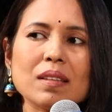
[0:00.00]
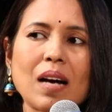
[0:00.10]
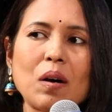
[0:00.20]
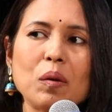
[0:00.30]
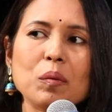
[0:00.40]

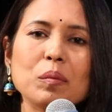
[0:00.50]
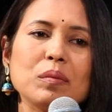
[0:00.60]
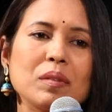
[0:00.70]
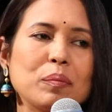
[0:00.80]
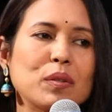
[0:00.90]

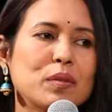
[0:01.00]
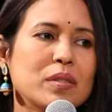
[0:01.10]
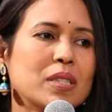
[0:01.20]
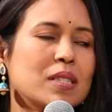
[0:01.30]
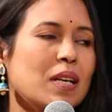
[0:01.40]
now the
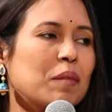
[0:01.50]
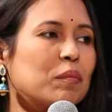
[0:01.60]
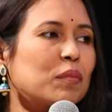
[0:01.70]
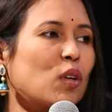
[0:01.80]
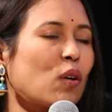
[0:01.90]
producers
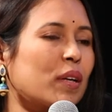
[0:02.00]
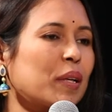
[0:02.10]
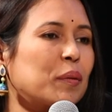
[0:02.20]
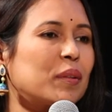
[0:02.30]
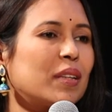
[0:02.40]
I'm
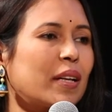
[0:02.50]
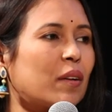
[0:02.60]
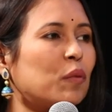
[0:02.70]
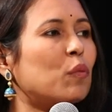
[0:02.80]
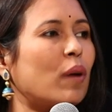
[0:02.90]
talking with, they
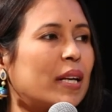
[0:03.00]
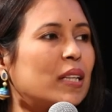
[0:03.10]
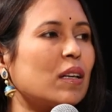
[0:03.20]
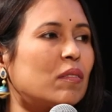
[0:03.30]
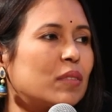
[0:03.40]
are
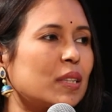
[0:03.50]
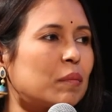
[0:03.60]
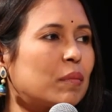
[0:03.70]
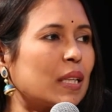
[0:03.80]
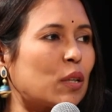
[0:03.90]
quite
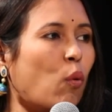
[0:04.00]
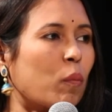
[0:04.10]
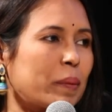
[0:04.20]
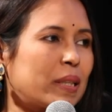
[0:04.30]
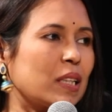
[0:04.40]
comfortable and
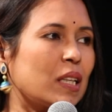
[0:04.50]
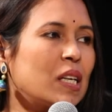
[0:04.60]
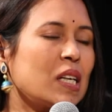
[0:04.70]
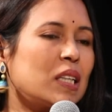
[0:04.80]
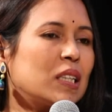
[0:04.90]
open.
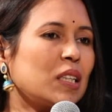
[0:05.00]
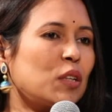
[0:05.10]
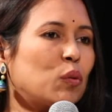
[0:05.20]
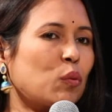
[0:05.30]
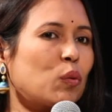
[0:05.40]
They
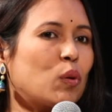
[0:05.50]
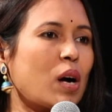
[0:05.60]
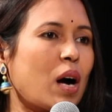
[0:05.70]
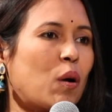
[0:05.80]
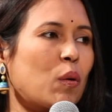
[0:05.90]
know
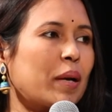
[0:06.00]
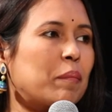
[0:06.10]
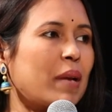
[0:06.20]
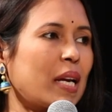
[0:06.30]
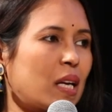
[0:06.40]
how I
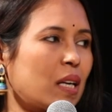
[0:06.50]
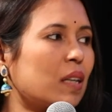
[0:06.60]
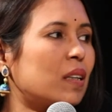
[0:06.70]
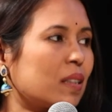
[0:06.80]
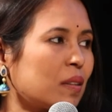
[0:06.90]
make
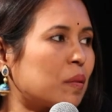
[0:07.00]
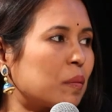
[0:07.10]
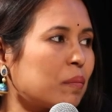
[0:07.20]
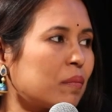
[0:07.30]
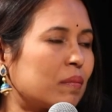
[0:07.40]

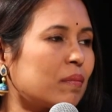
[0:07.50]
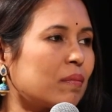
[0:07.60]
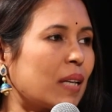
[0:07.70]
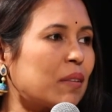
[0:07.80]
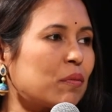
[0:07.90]

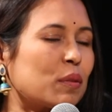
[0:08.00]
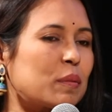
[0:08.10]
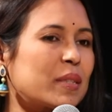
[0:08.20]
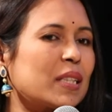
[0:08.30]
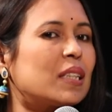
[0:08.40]
my
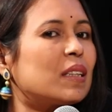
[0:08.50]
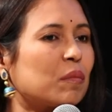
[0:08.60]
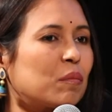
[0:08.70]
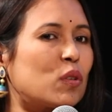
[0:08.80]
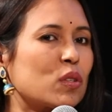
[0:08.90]
films, and
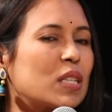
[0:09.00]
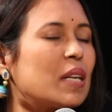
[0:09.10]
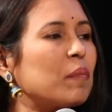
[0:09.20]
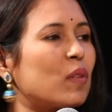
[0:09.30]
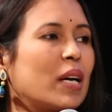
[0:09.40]

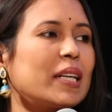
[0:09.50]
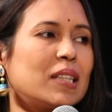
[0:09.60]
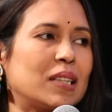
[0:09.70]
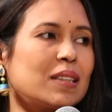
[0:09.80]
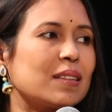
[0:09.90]
mostly I'm
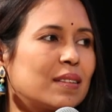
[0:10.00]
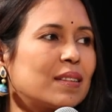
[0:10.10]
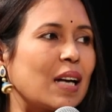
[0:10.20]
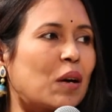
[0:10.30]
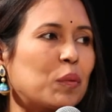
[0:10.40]
writing
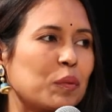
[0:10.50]
now.